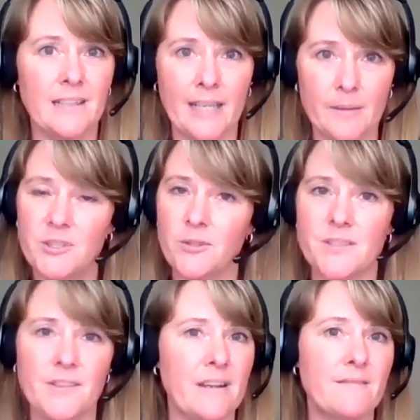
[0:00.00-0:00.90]

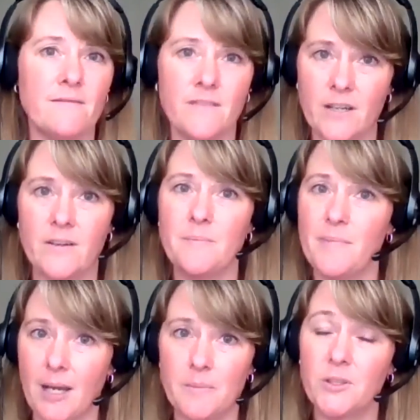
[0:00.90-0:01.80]
Labradors are a very
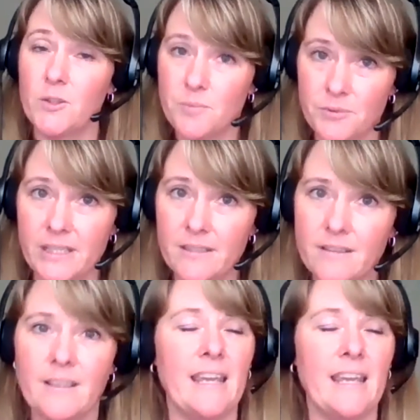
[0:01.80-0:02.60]
popular breed.